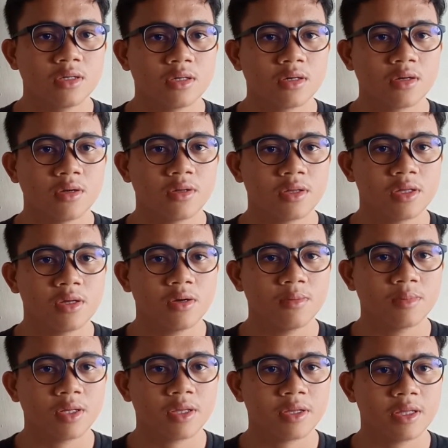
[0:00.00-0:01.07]

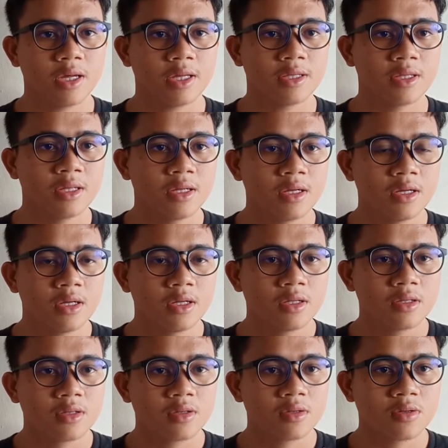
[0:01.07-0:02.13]
corrosion resistant.
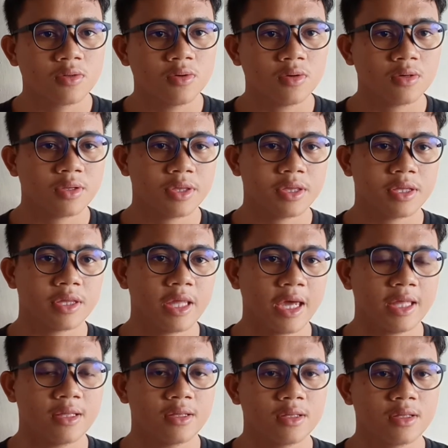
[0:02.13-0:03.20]

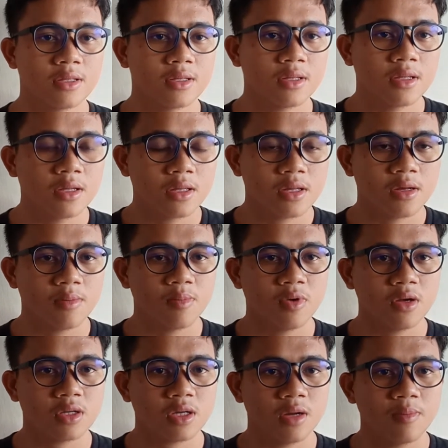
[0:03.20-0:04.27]
Tungsten
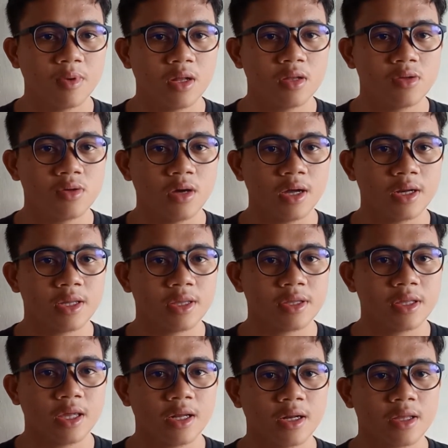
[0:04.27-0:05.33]
symbol W and
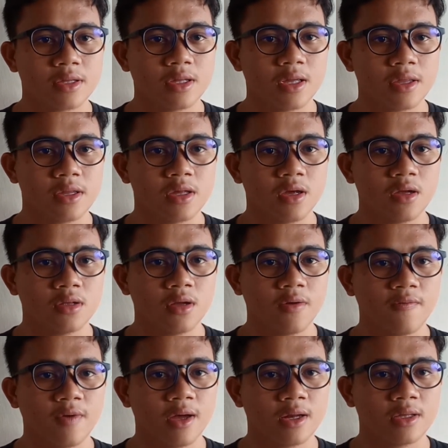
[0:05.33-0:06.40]
resistant resistance
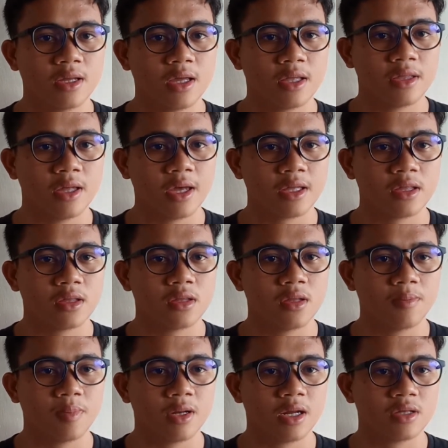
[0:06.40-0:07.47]
of hardness at
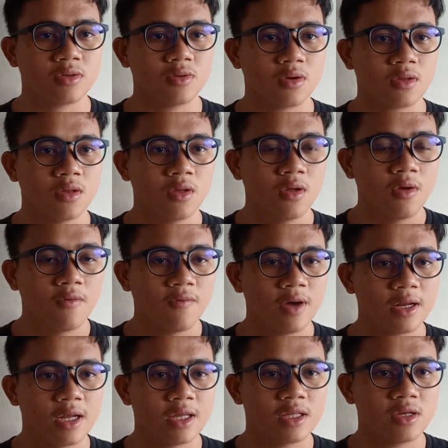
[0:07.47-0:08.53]
temperature.
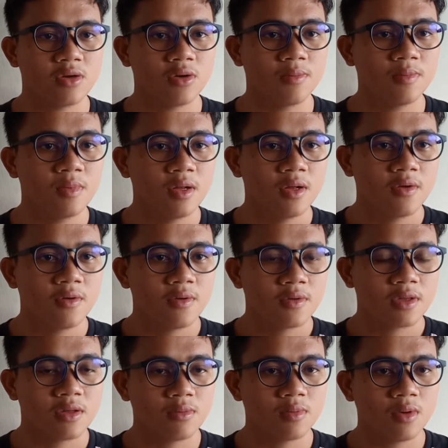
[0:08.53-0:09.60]
Vanadium
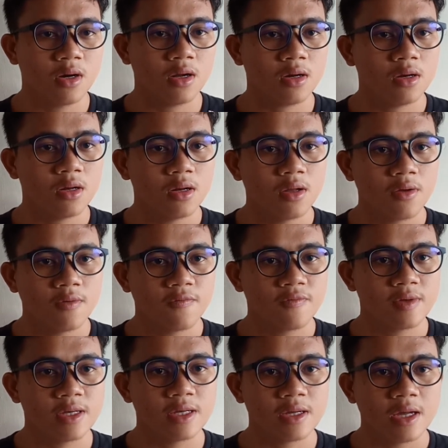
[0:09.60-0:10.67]
symbol
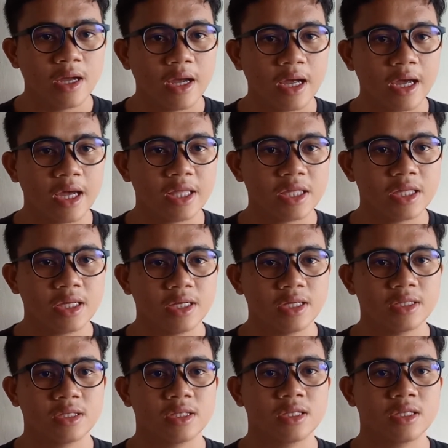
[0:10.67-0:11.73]
V as
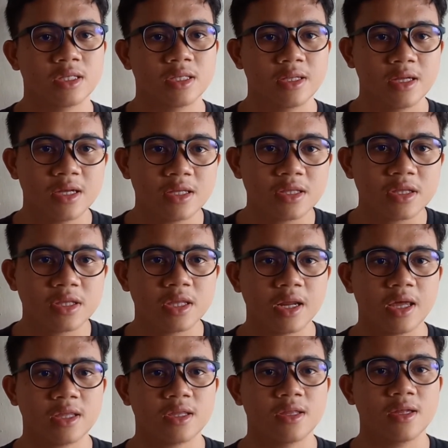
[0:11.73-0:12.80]
in
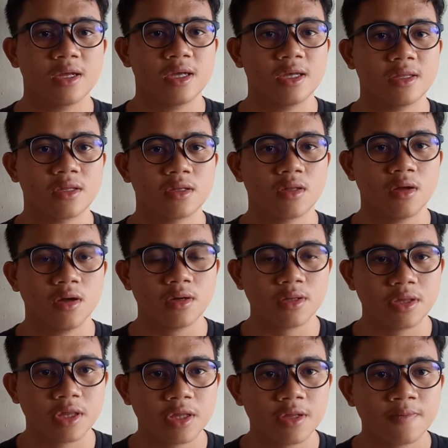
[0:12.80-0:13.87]
strength in
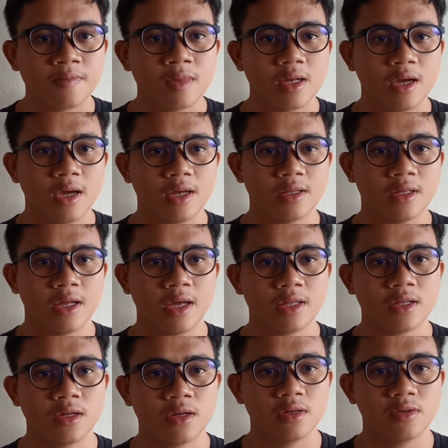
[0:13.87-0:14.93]
torques and
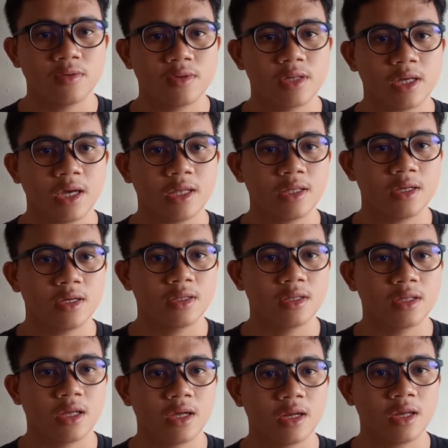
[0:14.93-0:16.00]
at reduction in
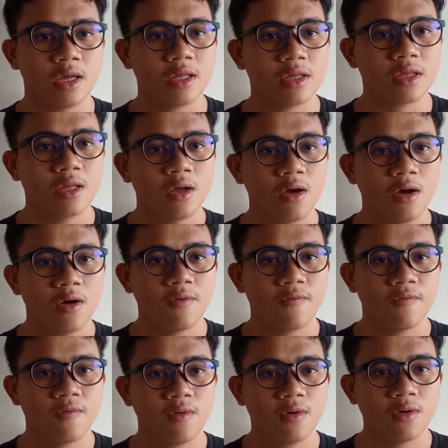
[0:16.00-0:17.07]
the risk of
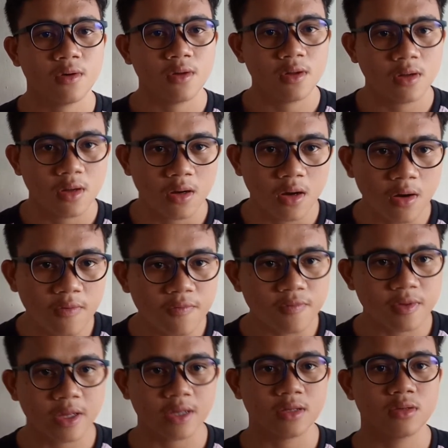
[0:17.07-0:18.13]

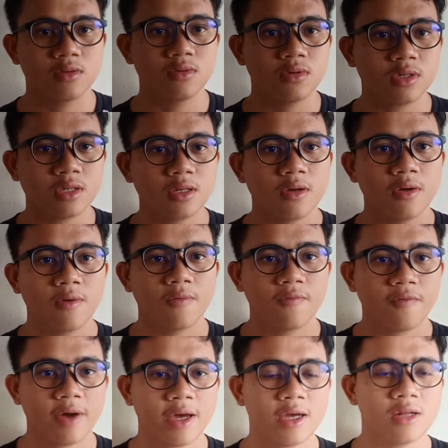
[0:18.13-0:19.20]
the good
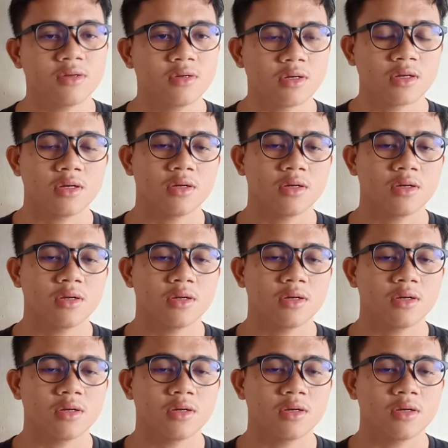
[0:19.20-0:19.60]
failure.